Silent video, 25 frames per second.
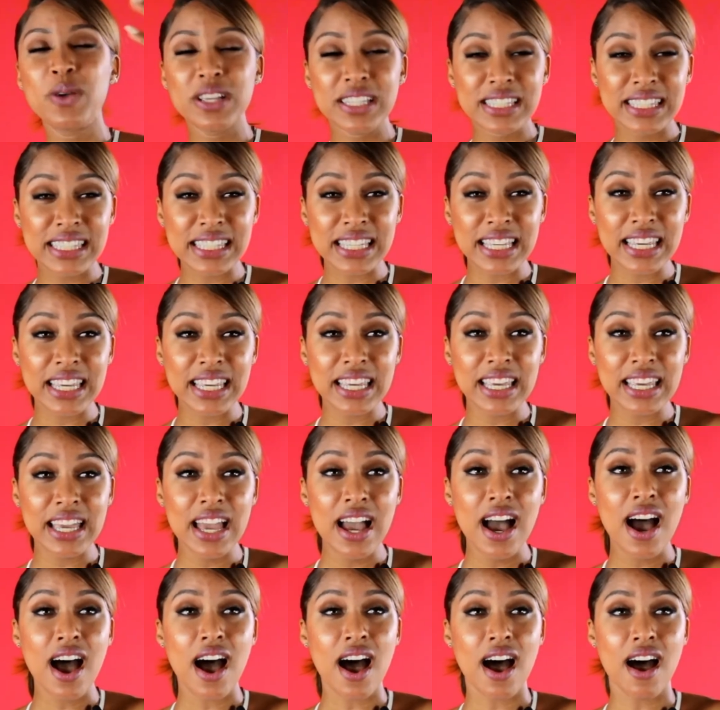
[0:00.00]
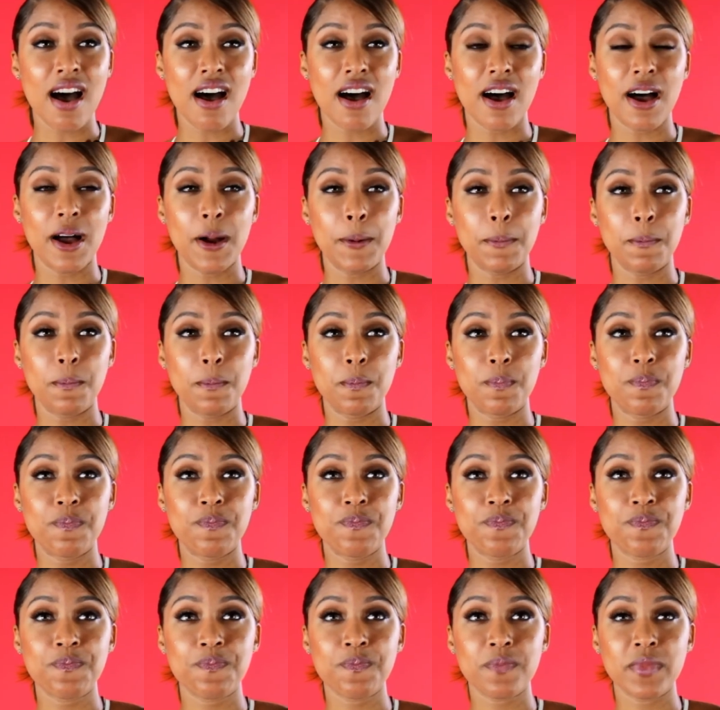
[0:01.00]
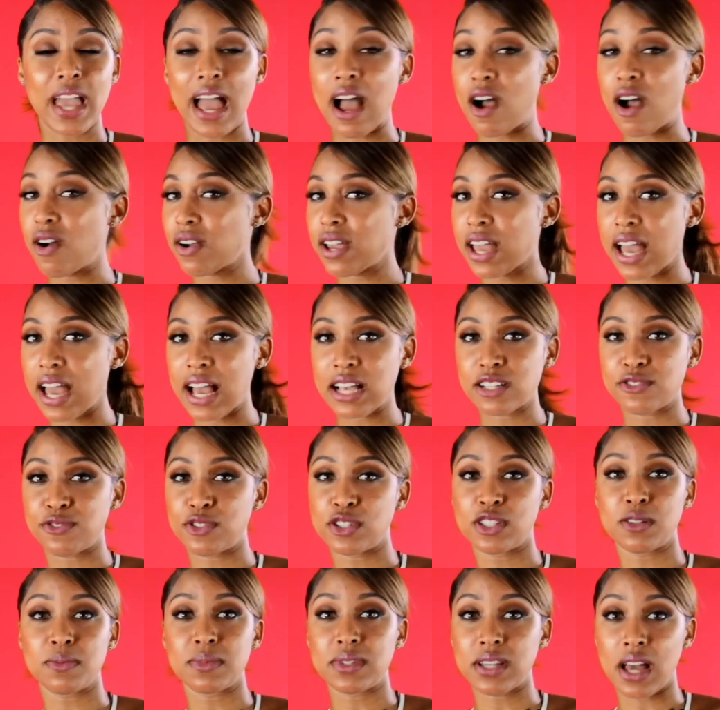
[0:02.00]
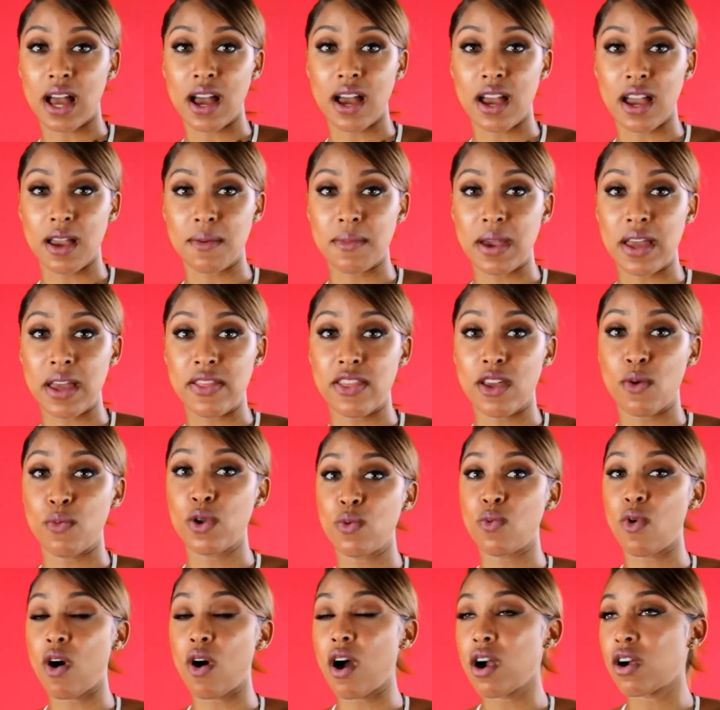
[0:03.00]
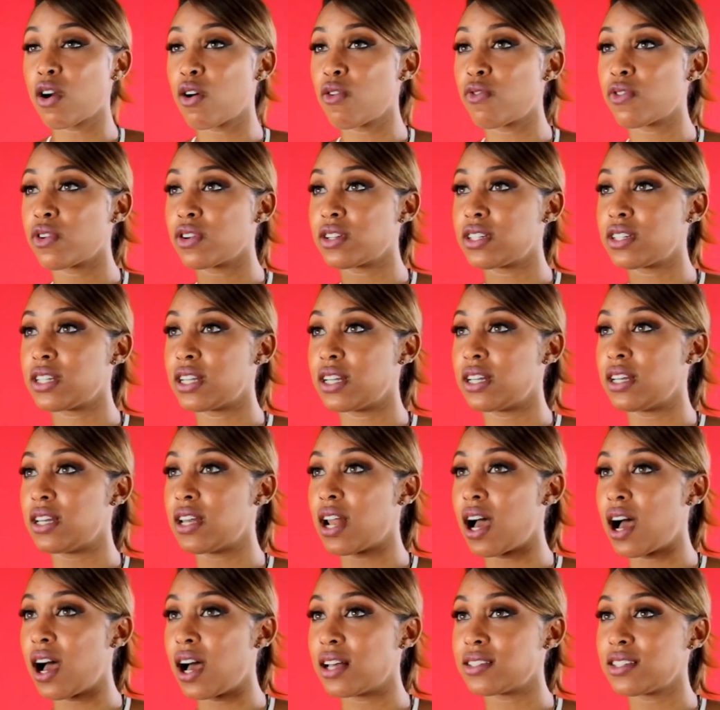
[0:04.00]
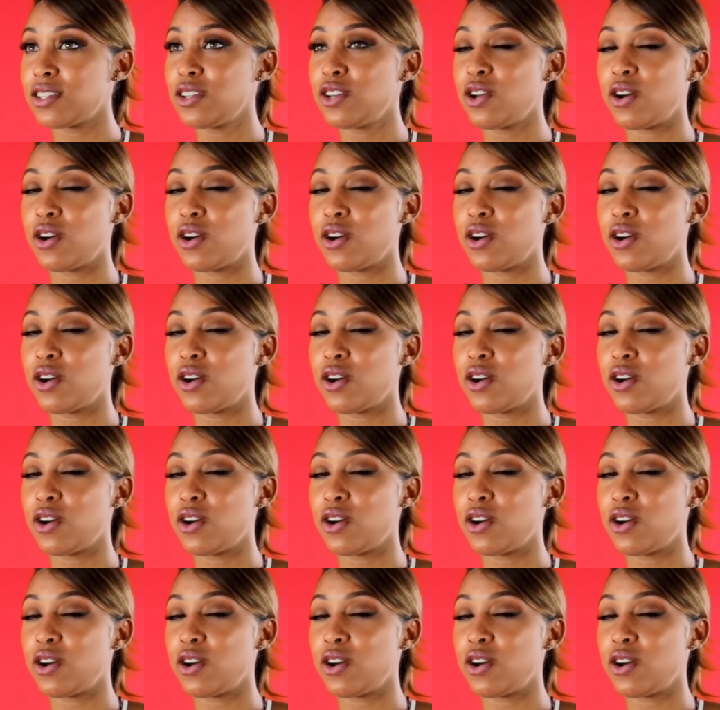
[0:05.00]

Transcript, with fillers: We see um, OutKast for some time, and then we walk over to Nas.